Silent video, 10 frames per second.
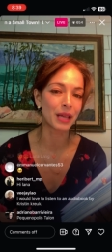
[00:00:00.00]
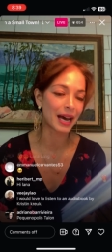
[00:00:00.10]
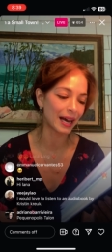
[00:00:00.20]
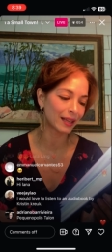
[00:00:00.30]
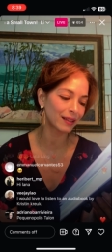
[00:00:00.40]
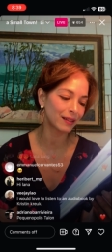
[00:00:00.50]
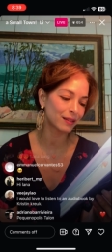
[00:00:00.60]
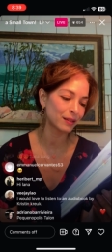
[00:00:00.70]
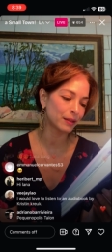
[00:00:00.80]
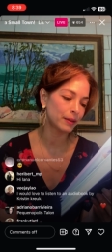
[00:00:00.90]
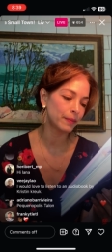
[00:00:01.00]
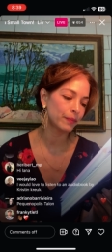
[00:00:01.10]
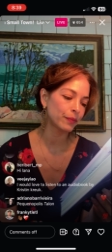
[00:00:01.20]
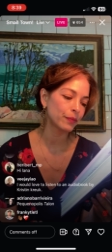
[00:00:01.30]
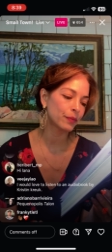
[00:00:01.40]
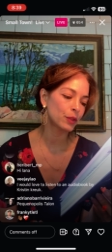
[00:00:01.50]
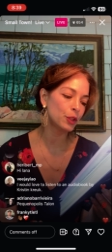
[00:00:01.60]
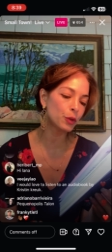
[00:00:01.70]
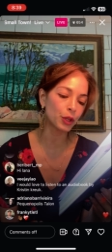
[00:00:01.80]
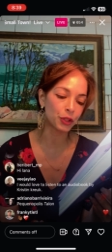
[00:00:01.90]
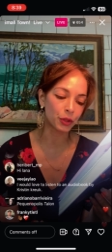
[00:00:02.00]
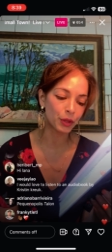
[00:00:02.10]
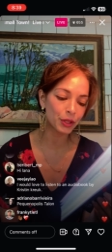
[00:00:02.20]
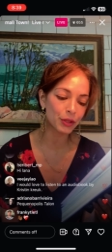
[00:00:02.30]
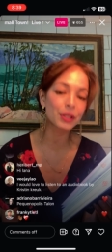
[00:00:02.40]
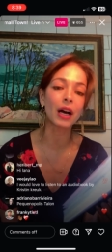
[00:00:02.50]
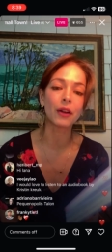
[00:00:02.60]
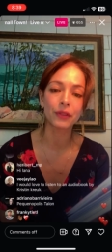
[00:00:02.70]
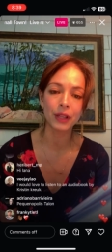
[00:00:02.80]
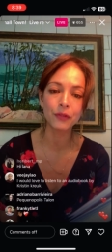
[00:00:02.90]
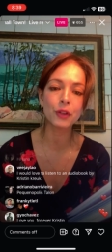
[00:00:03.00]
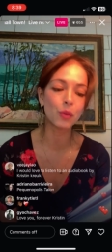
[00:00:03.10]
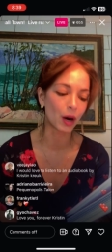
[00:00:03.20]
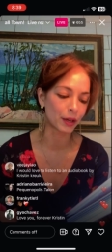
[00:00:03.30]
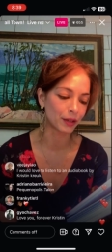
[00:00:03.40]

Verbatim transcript: I that. You could do it yourself if you